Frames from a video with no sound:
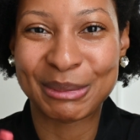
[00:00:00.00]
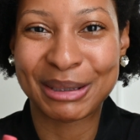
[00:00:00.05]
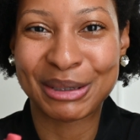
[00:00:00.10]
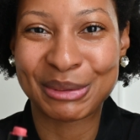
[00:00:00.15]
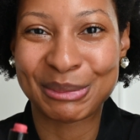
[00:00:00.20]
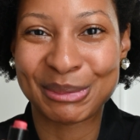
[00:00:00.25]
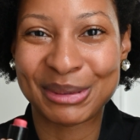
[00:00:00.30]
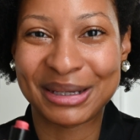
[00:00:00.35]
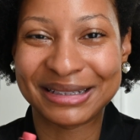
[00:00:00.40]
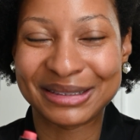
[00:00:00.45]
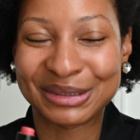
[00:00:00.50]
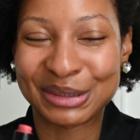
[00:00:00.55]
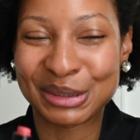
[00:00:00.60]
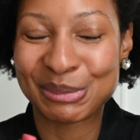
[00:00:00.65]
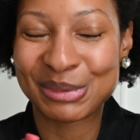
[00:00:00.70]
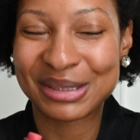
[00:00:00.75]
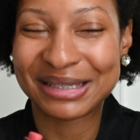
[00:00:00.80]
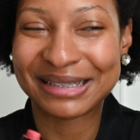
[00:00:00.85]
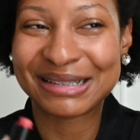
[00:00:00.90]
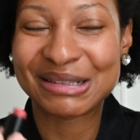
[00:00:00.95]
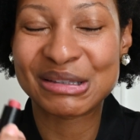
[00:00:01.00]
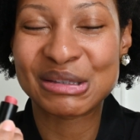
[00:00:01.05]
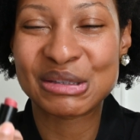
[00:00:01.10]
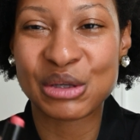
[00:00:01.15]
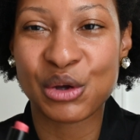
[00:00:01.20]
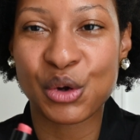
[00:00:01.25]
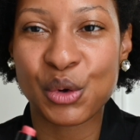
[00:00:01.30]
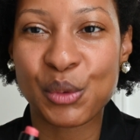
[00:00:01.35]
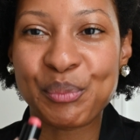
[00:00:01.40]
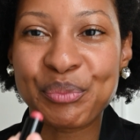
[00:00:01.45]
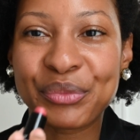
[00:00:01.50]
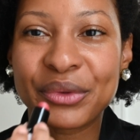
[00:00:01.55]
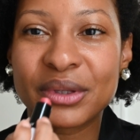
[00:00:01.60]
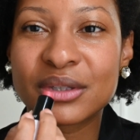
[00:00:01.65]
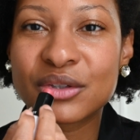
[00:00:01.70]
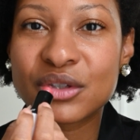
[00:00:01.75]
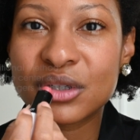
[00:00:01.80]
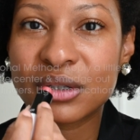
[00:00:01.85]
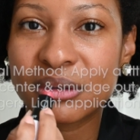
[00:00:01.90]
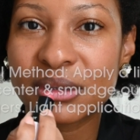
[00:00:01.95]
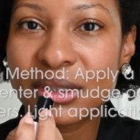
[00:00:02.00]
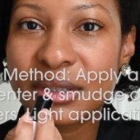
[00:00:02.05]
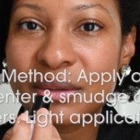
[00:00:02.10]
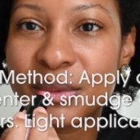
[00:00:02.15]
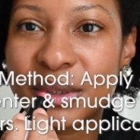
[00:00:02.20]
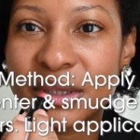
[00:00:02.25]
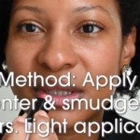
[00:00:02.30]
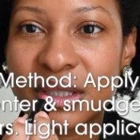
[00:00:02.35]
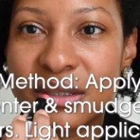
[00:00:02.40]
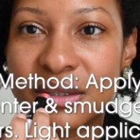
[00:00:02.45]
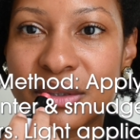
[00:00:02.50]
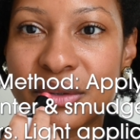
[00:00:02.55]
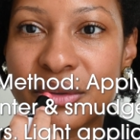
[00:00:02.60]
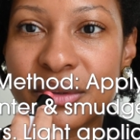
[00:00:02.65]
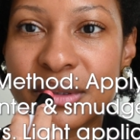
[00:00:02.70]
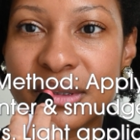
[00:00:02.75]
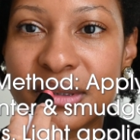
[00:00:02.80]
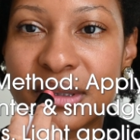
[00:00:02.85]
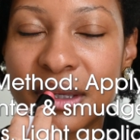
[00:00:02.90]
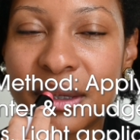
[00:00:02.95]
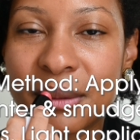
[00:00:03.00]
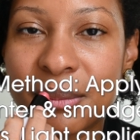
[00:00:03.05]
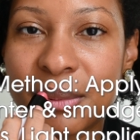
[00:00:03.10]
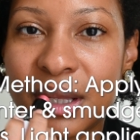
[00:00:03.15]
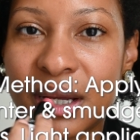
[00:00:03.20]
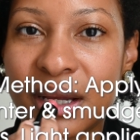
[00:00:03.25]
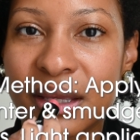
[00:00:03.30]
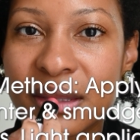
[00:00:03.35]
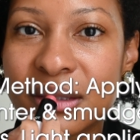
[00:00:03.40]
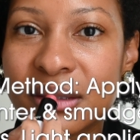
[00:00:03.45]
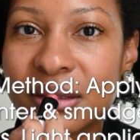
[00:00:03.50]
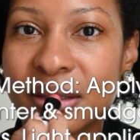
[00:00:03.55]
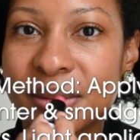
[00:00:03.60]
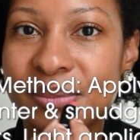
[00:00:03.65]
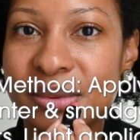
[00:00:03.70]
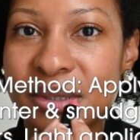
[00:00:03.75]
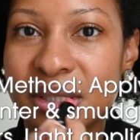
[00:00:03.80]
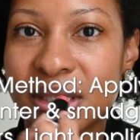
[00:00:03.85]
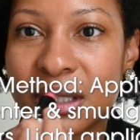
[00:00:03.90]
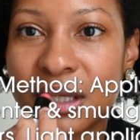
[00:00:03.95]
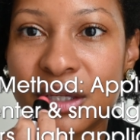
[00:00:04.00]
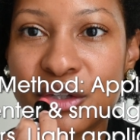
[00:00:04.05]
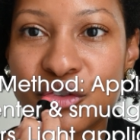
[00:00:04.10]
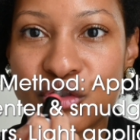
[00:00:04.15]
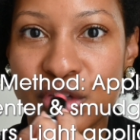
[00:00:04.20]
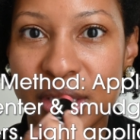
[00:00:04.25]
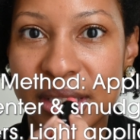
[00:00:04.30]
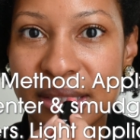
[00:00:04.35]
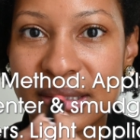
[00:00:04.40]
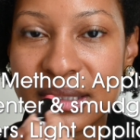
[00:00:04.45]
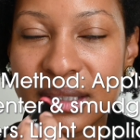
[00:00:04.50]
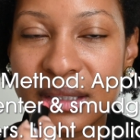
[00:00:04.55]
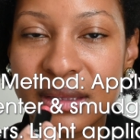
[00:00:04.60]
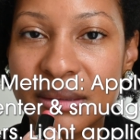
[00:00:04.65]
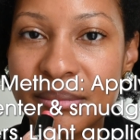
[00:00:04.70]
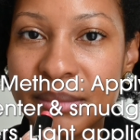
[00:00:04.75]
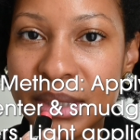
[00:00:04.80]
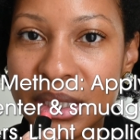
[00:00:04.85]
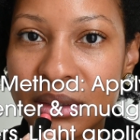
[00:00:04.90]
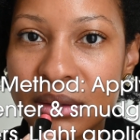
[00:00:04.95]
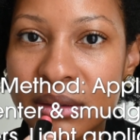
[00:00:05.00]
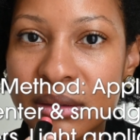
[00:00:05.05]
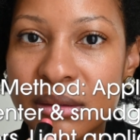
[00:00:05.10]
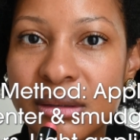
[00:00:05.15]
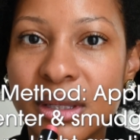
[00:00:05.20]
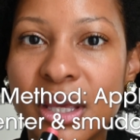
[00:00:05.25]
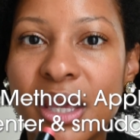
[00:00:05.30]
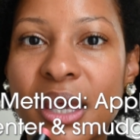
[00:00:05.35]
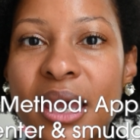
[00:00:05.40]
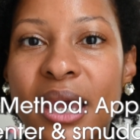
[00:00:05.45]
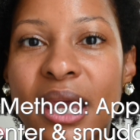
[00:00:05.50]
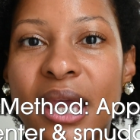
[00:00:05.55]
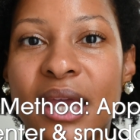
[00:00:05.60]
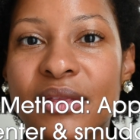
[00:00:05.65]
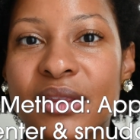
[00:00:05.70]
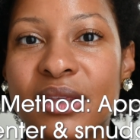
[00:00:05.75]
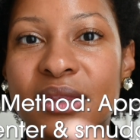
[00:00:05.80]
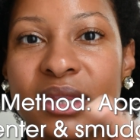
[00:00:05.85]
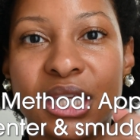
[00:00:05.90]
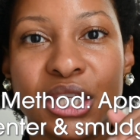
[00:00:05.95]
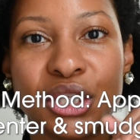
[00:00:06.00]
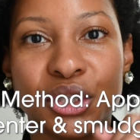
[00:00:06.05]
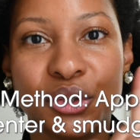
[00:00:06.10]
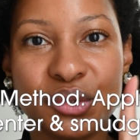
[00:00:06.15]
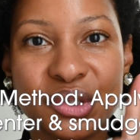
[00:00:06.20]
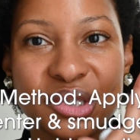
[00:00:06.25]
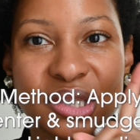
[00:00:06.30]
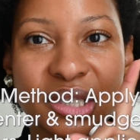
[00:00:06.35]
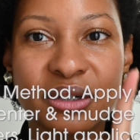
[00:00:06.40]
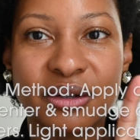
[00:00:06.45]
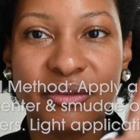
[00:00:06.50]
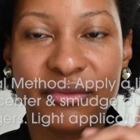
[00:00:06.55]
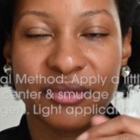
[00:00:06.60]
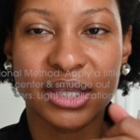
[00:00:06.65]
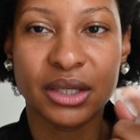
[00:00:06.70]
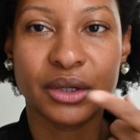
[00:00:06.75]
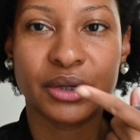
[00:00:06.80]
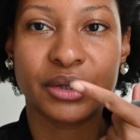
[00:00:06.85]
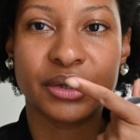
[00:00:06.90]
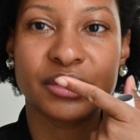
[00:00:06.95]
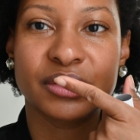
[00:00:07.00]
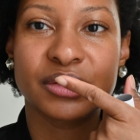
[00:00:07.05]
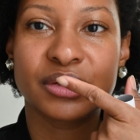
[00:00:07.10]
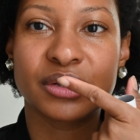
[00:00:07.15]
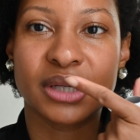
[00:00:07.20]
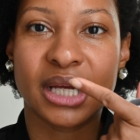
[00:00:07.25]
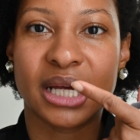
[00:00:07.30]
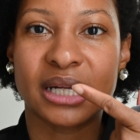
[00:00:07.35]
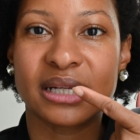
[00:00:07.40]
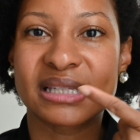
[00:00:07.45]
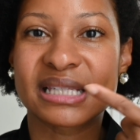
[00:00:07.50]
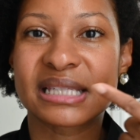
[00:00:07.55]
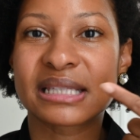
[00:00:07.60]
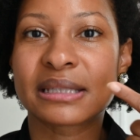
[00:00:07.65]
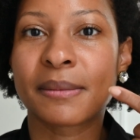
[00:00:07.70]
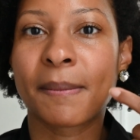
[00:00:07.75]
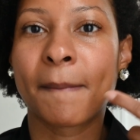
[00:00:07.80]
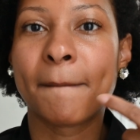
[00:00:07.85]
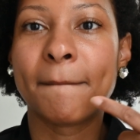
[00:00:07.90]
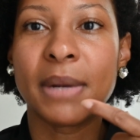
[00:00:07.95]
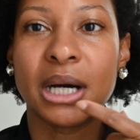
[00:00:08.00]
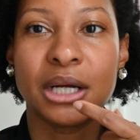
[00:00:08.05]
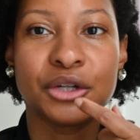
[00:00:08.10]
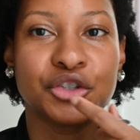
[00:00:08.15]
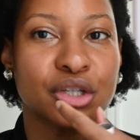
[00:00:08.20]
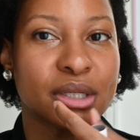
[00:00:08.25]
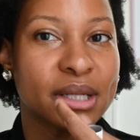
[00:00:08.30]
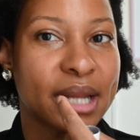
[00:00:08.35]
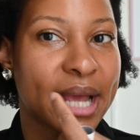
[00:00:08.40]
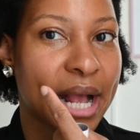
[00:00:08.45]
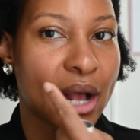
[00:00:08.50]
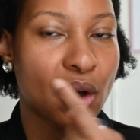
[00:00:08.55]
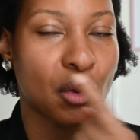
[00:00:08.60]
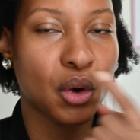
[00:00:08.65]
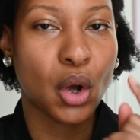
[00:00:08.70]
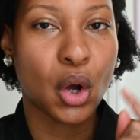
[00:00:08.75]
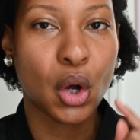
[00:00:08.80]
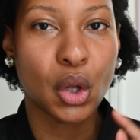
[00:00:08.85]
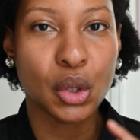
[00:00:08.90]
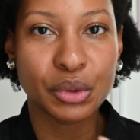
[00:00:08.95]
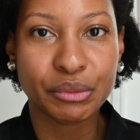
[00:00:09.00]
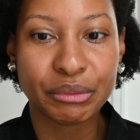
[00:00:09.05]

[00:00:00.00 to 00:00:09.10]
about applying the lipstick. So generally what they do is they apply the lipstick just in the middle, and then they use their fingers to kind of smudge it out all